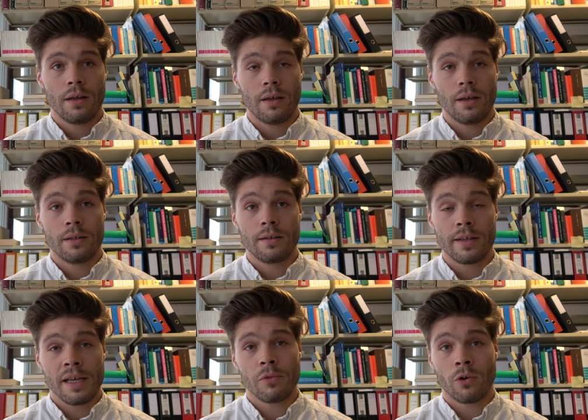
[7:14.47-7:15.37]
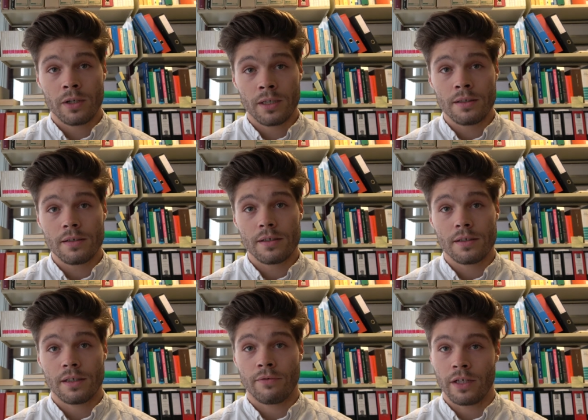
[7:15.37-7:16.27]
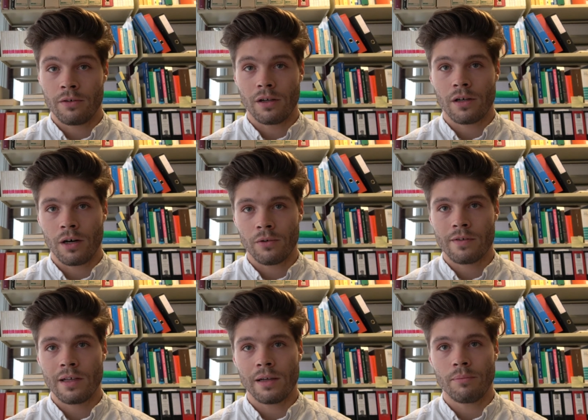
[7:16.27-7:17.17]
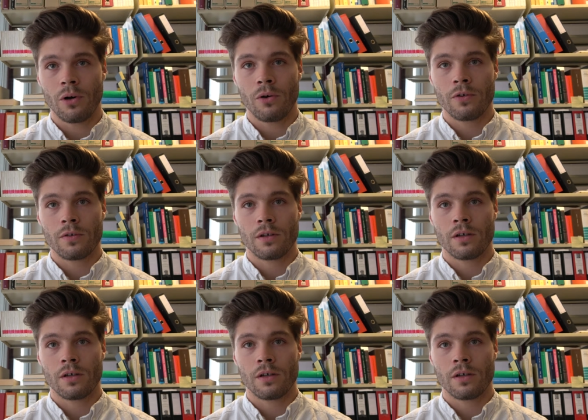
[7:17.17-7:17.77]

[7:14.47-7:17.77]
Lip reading: In the same ordinance, the Federal Council imposed